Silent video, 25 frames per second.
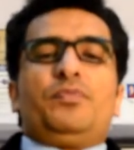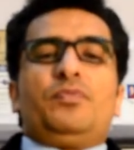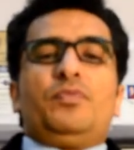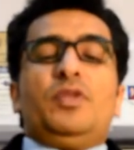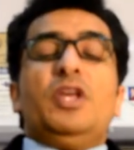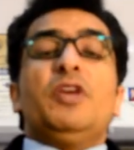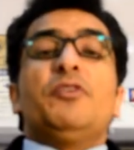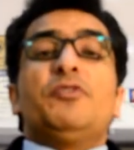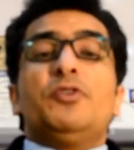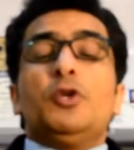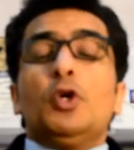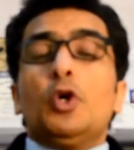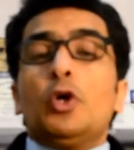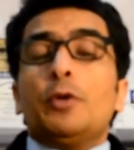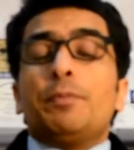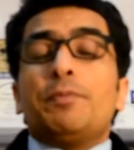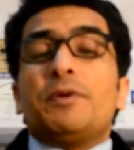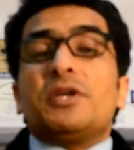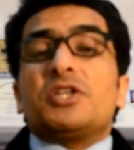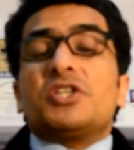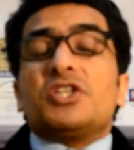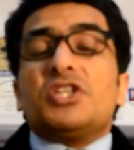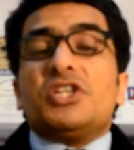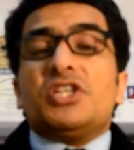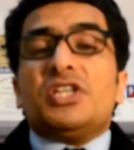If your
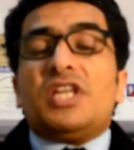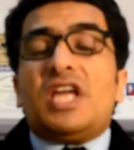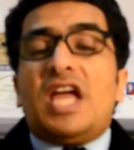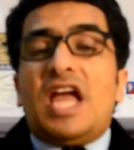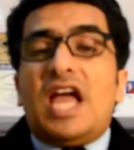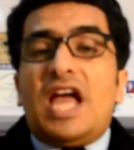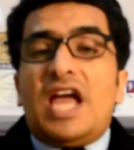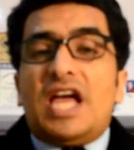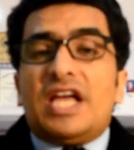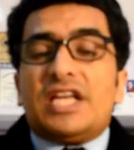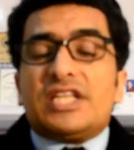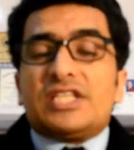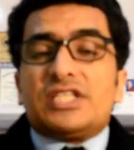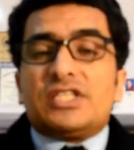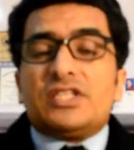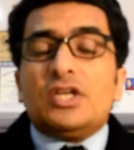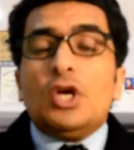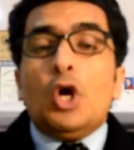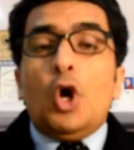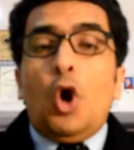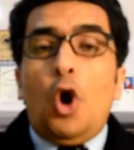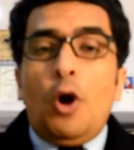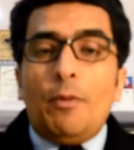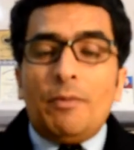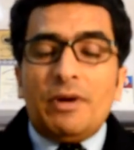patient
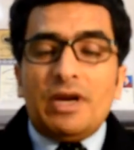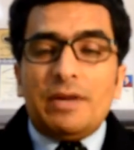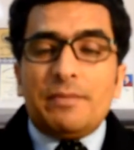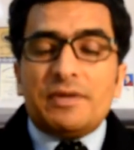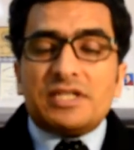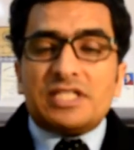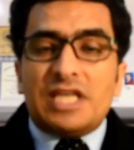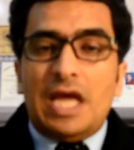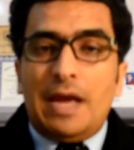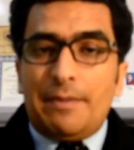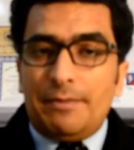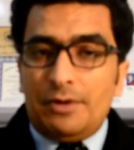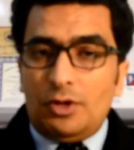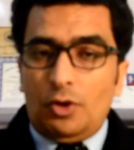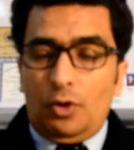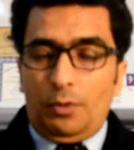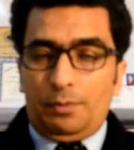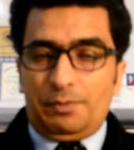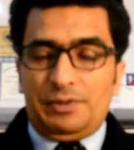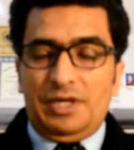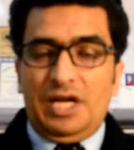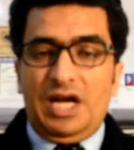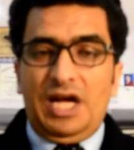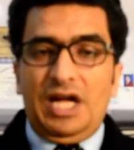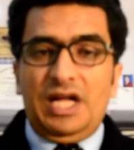has homonymous
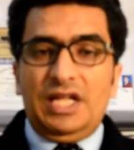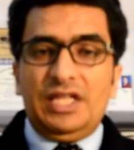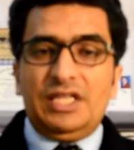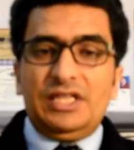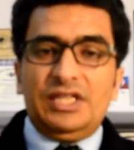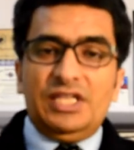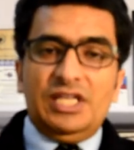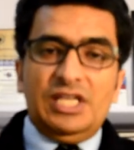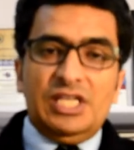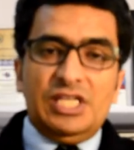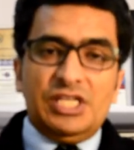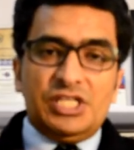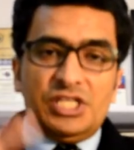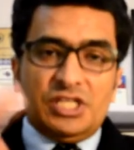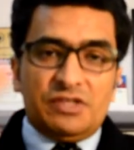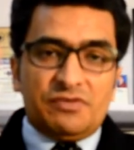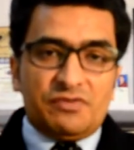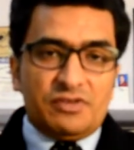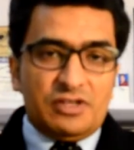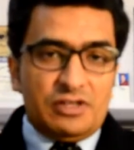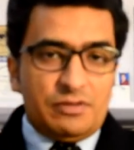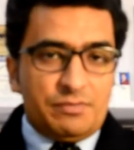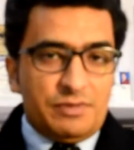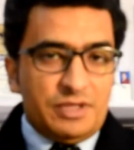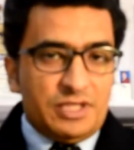heminopia, the lesion
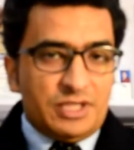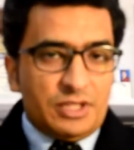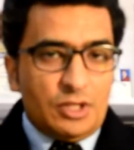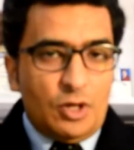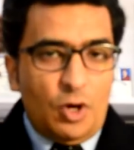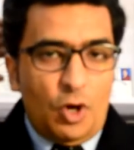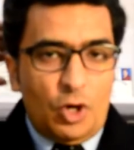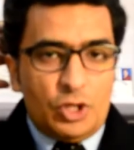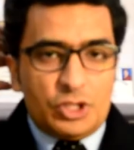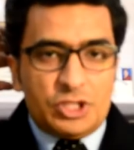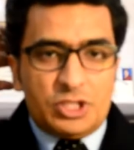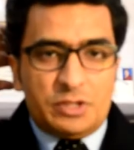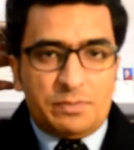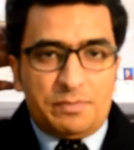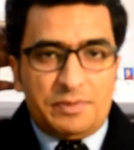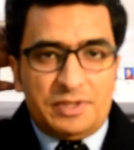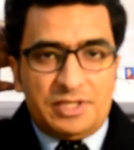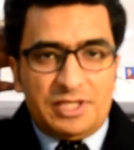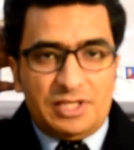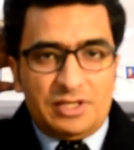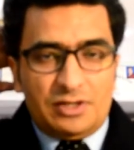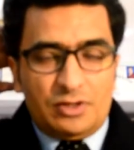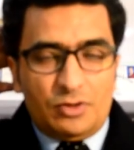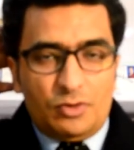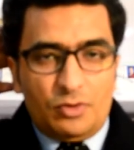will be in the
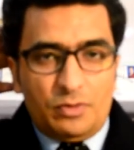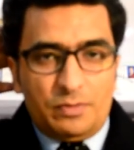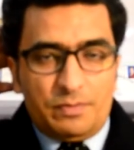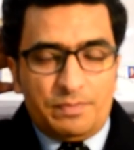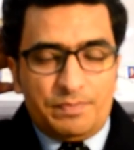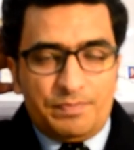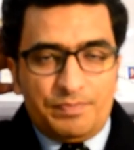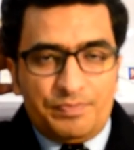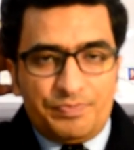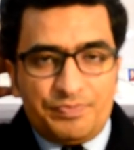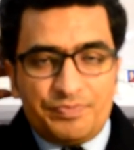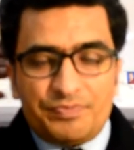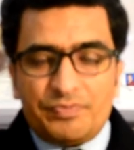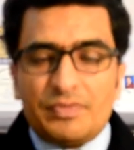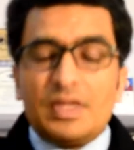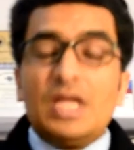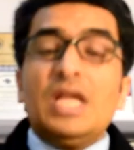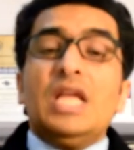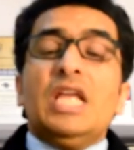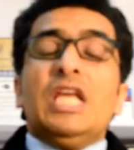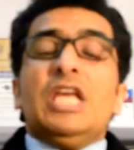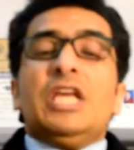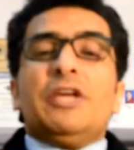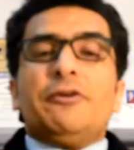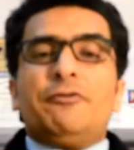occipital lobe.
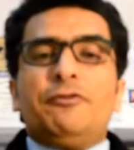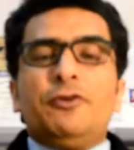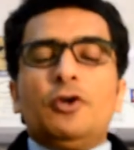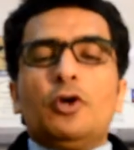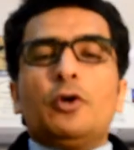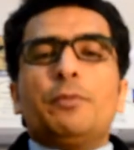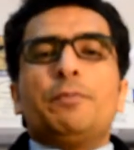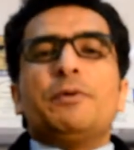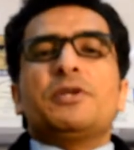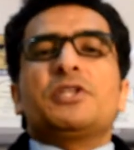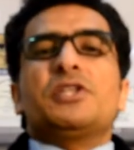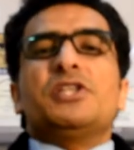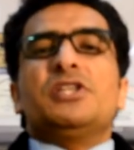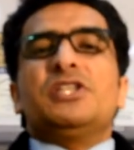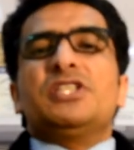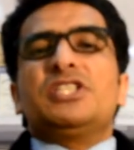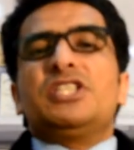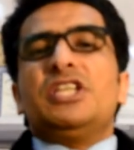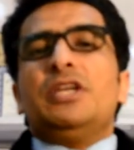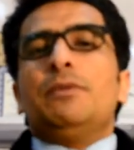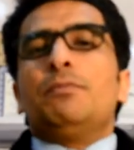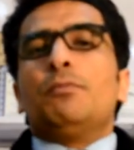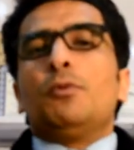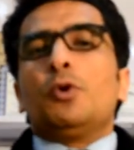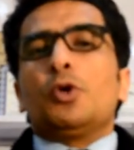If your patient
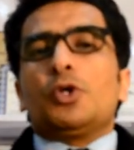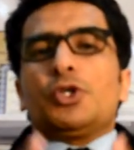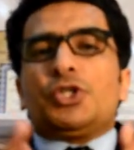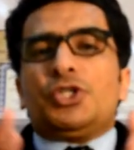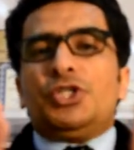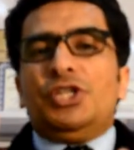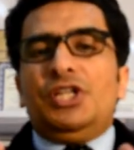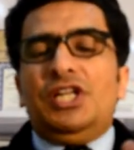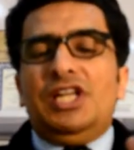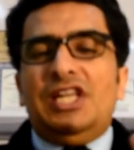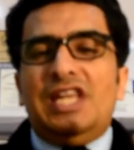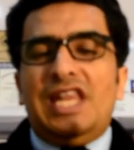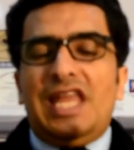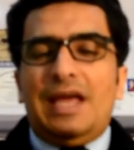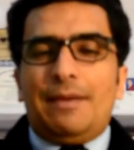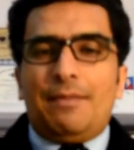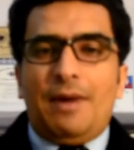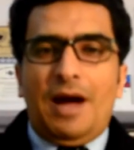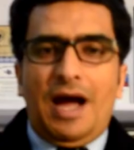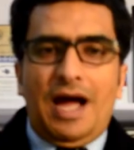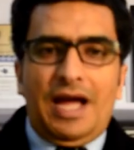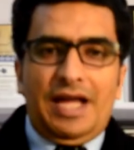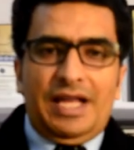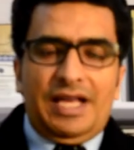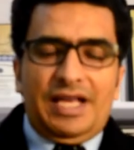is emotionally
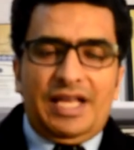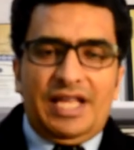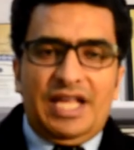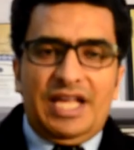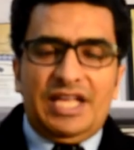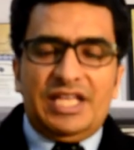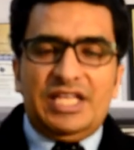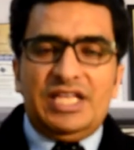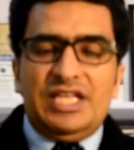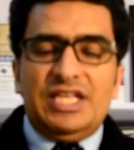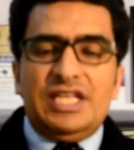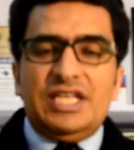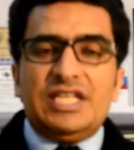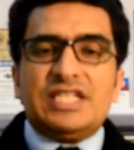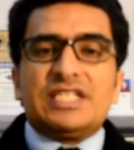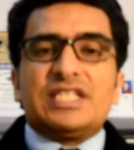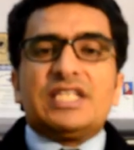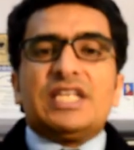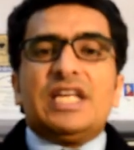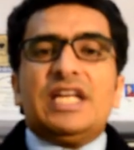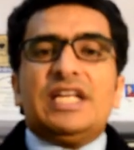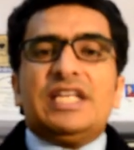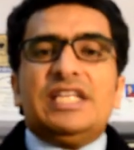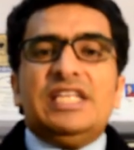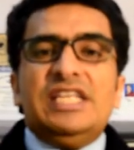labile
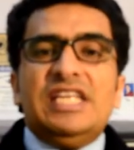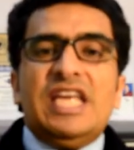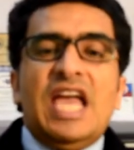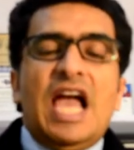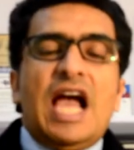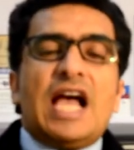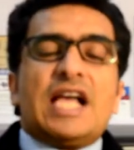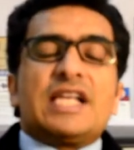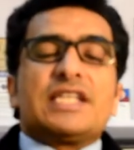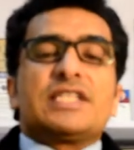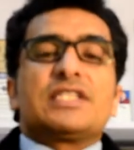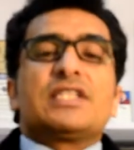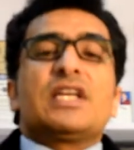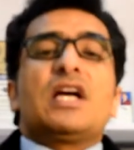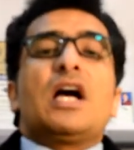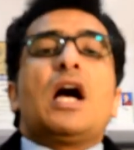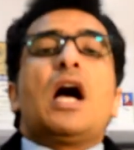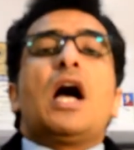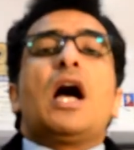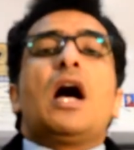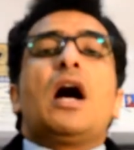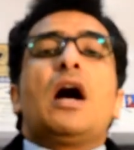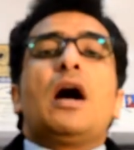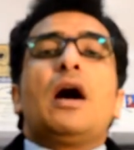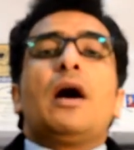and he
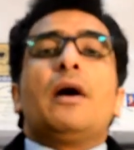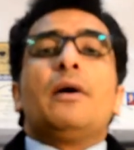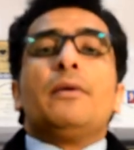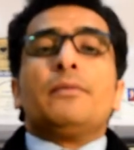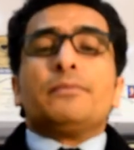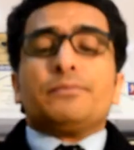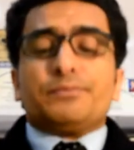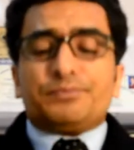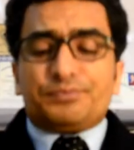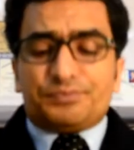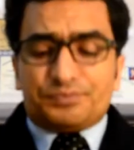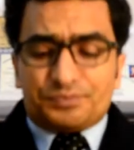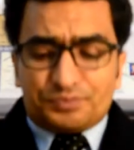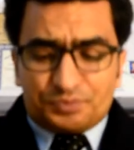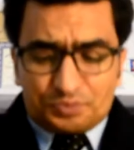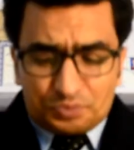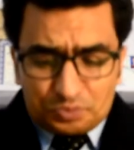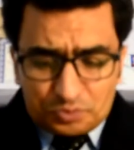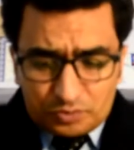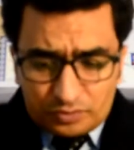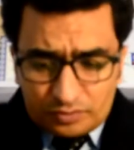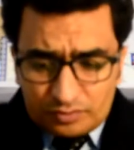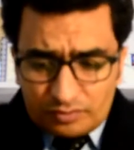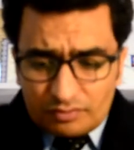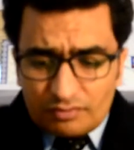has a
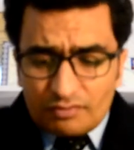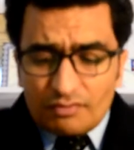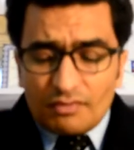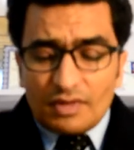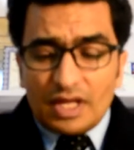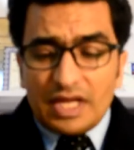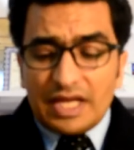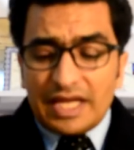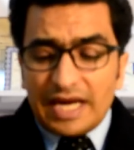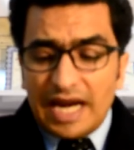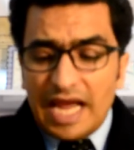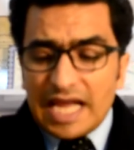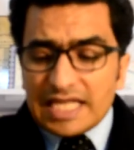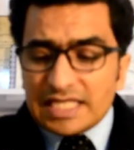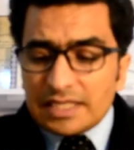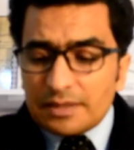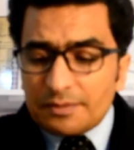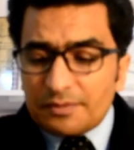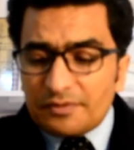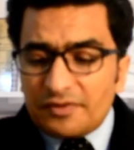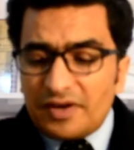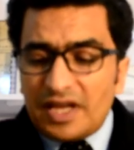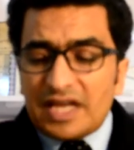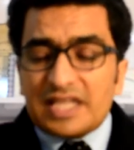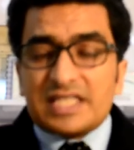grass
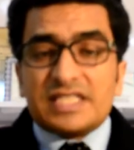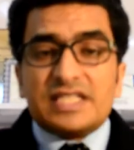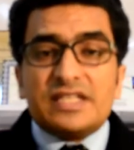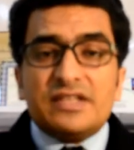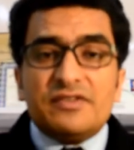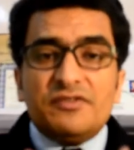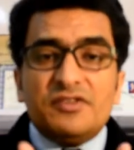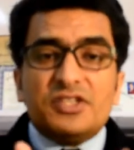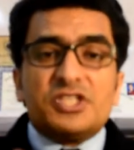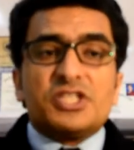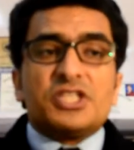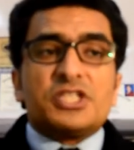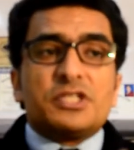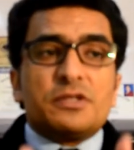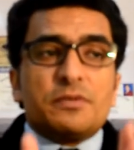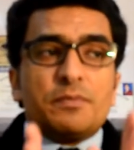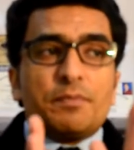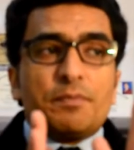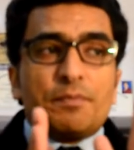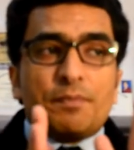reflex which is